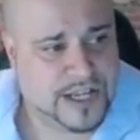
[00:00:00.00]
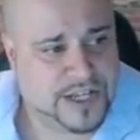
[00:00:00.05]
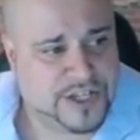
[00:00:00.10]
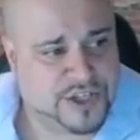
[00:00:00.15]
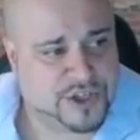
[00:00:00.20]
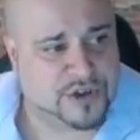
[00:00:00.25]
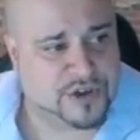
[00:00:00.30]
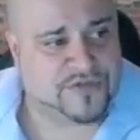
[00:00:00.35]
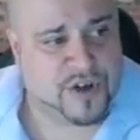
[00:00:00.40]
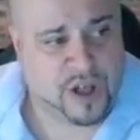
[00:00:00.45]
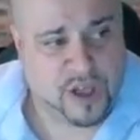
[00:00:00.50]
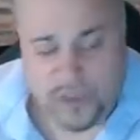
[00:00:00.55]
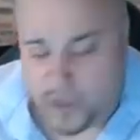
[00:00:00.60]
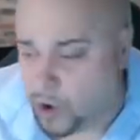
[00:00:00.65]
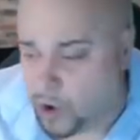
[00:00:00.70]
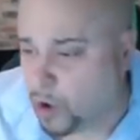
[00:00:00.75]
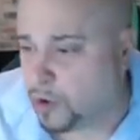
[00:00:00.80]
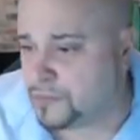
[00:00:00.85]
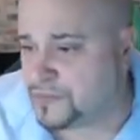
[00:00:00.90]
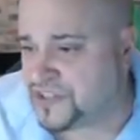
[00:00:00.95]
So of all the
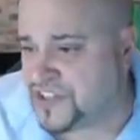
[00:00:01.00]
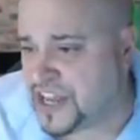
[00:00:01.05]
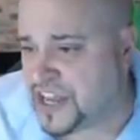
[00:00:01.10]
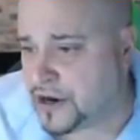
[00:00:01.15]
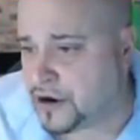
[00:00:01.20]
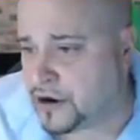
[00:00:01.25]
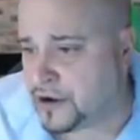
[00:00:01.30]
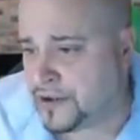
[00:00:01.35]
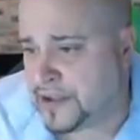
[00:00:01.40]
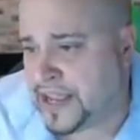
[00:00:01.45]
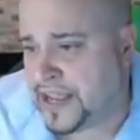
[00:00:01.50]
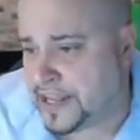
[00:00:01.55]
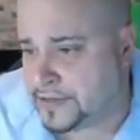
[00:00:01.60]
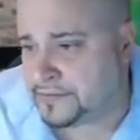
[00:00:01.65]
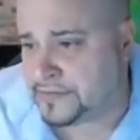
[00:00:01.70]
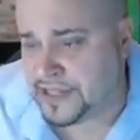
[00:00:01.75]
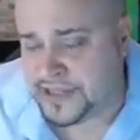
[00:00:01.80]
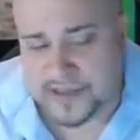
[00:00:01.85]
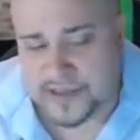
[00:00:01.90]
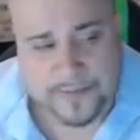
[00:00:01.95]
homes there
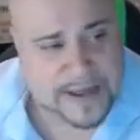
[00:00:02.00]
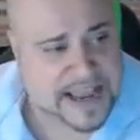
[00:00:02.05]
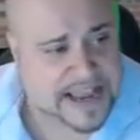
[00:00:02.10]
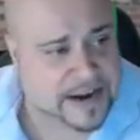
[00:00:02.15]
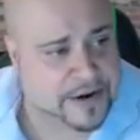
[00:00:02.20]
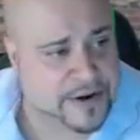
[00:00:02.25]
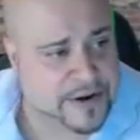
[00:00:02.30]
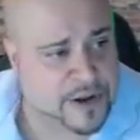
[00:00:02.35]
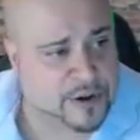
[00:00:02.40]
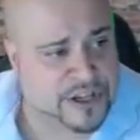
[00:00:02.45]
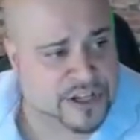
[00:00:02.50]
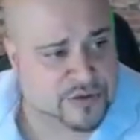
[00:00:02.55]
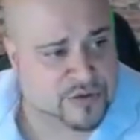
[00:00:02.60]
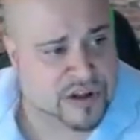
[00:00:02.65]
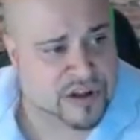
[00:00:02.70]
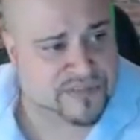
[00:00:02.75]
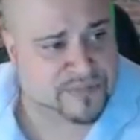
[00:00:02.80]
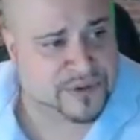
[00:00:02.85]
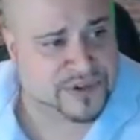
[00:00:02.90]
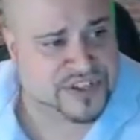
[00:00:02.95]
in the Bay Area, only
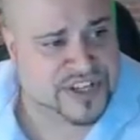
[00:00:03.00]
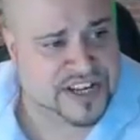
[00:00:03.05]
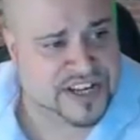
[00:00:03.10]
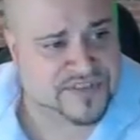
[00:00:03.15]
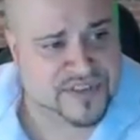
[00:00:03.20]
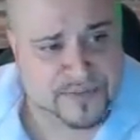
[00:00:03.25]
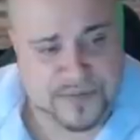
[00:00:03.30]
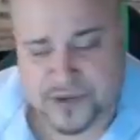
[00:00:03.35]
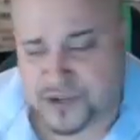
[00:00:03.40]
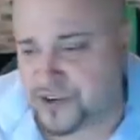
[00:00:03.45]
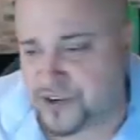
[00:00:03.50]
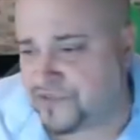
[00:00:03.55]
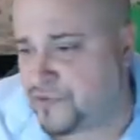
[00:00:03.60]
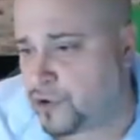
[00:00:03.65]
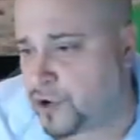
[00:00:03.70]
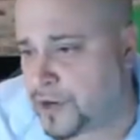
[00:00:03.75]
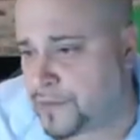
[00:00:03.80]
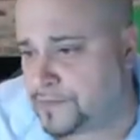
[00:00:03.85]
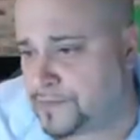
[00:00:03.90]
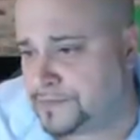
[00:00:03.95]
12% of them could
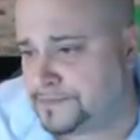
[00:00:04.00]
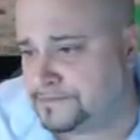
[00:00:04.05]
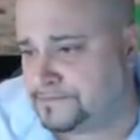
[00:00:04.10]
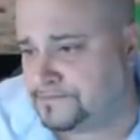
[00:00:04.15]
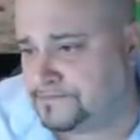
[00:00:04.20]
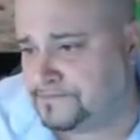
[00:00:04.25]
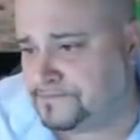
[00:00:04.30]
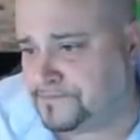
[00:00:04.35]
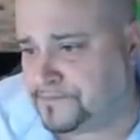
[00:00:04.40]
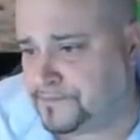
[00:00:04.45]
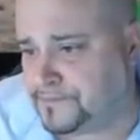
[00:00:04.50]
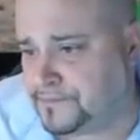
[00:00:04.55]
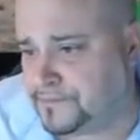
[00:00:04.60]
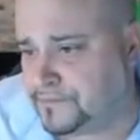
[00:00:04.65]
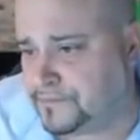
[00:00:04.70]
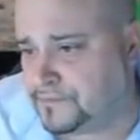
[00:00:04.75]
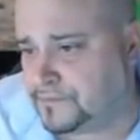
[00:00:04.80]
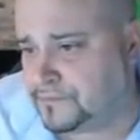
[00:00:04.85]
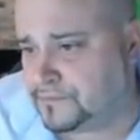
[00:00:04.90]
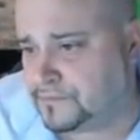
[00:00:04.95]
afford them.
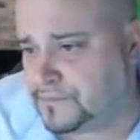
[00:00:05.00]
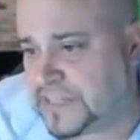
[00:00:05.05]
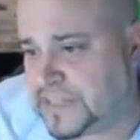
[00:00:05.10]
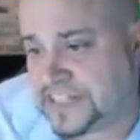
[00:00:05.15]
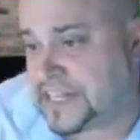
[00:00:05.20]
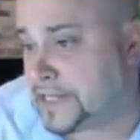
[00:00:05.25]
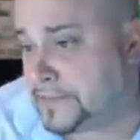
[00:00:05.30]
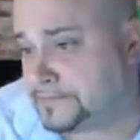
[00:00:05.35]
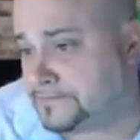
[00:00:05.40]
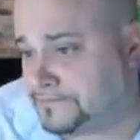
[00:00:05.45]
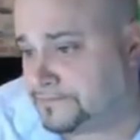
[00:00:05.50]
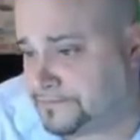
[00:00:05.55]
That's it.